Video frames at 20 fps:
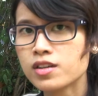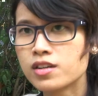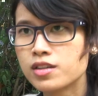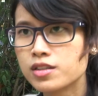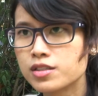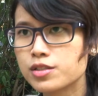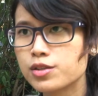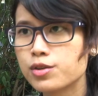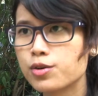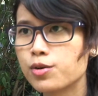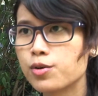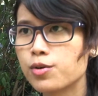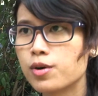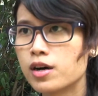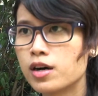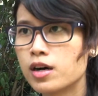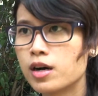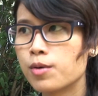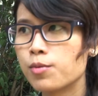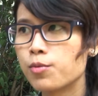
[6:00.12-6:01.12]
So
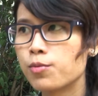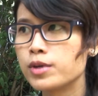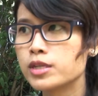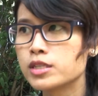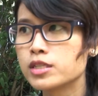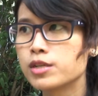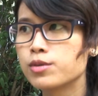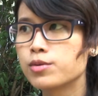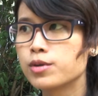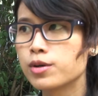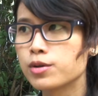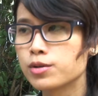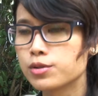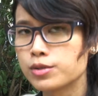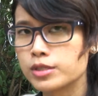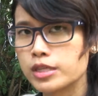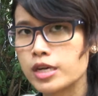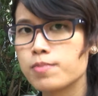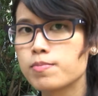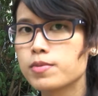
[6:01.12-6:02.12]
we still go to
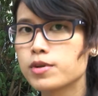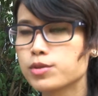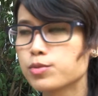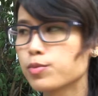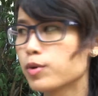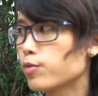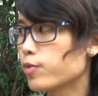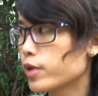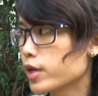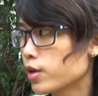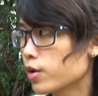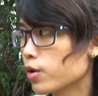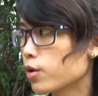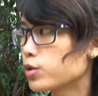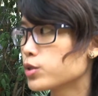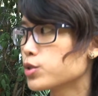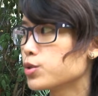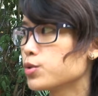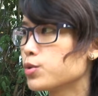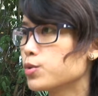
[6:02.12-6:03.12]
temples, but we go
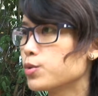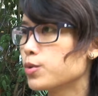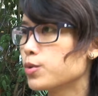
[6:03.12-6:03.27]
to